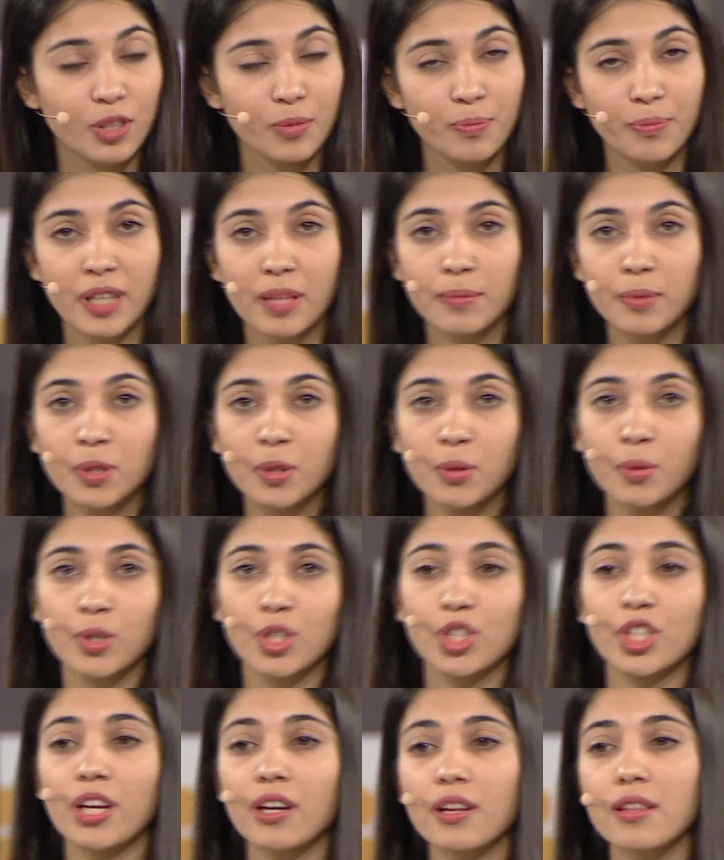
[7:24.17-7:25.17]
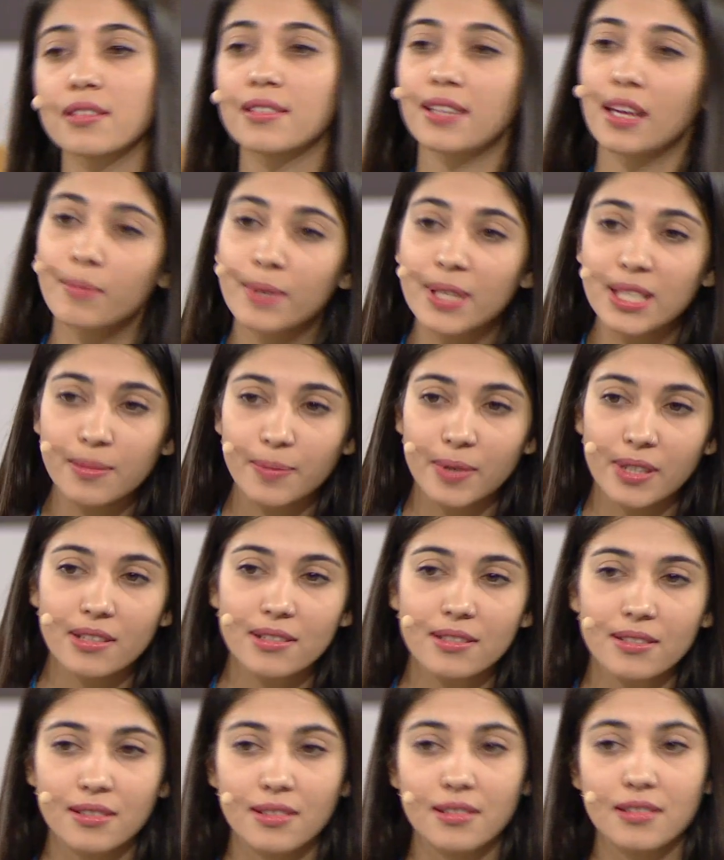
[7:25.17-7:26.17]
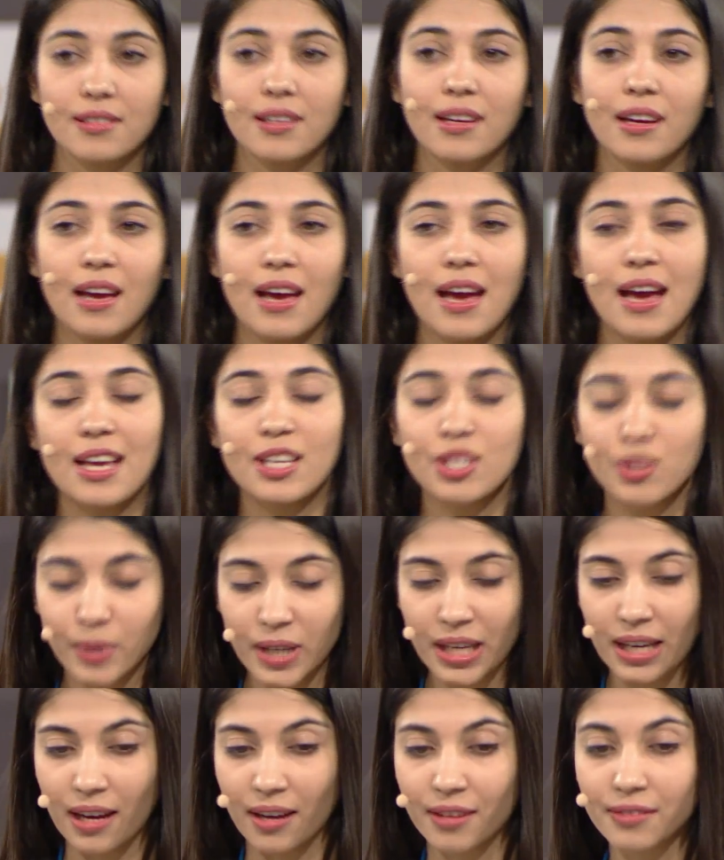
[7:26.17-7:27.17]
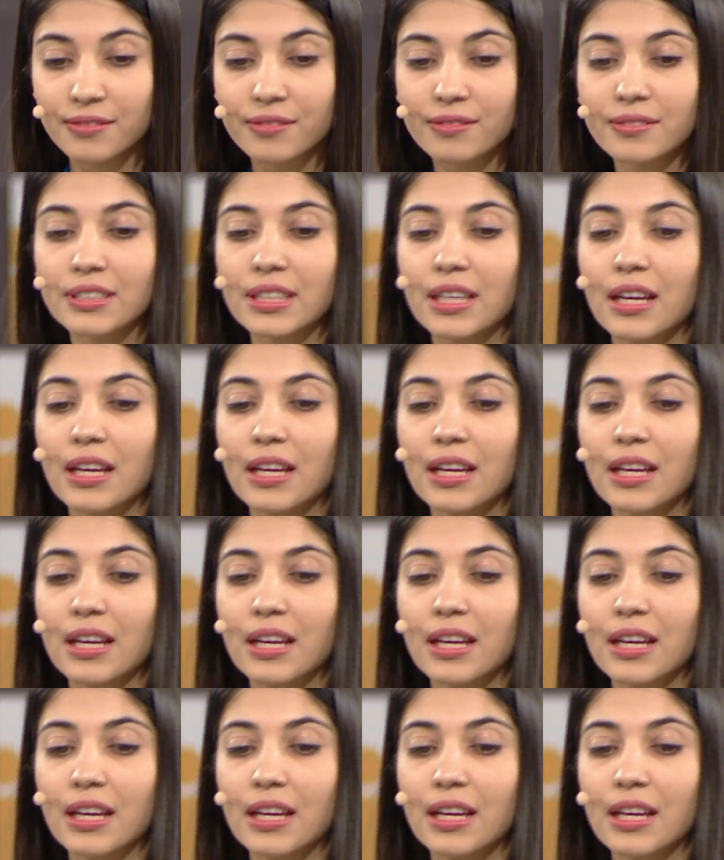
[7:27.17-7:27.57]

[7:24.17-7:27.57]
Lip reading: people who share the same experiences as we have